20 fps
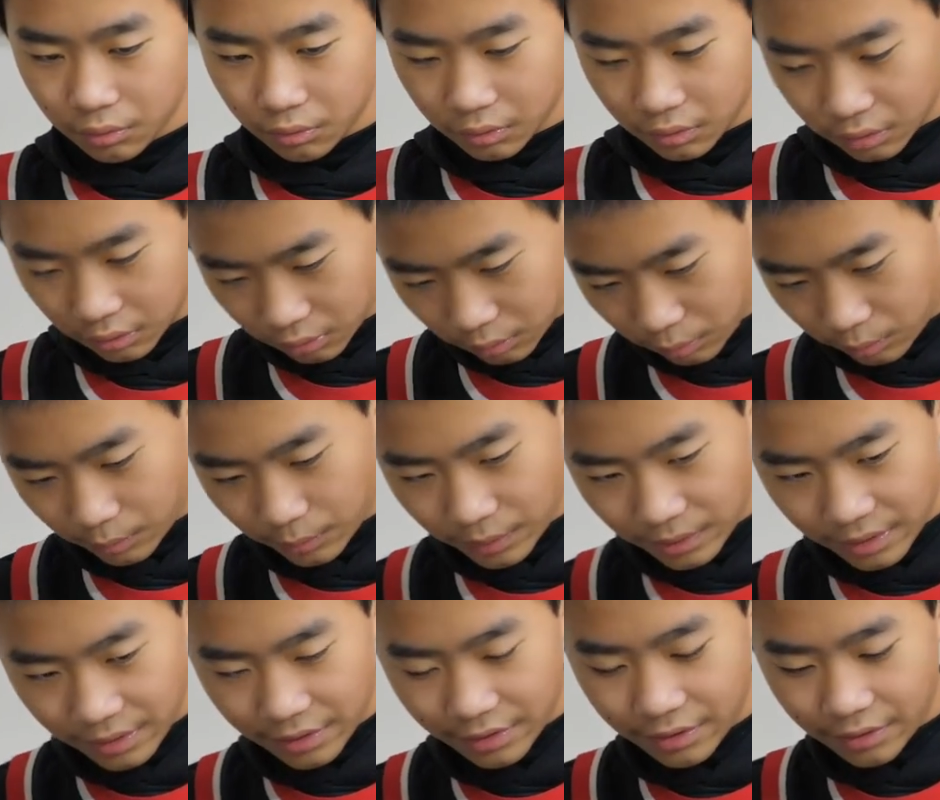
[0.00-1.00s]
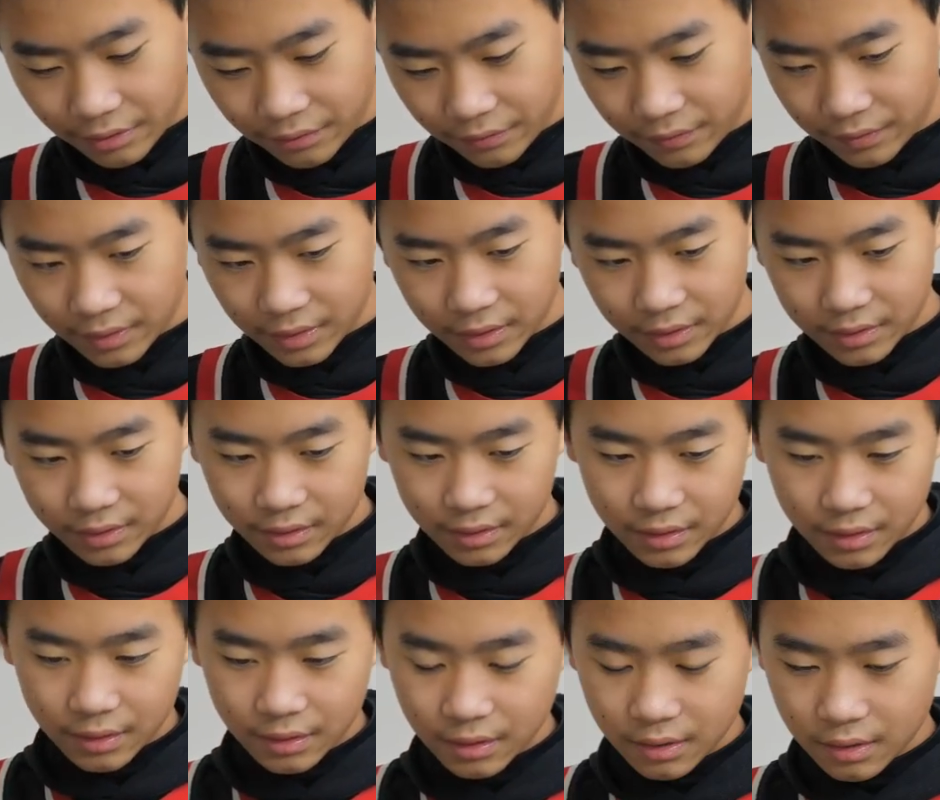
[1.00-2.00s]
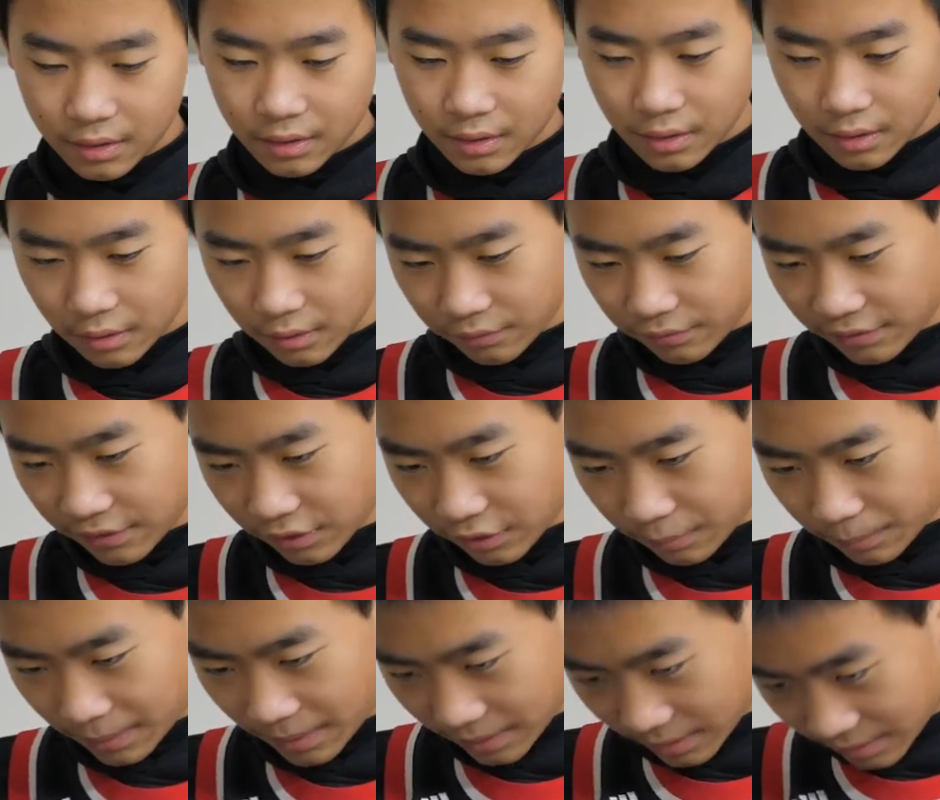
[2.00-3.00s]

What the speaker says: the width of it. The figure by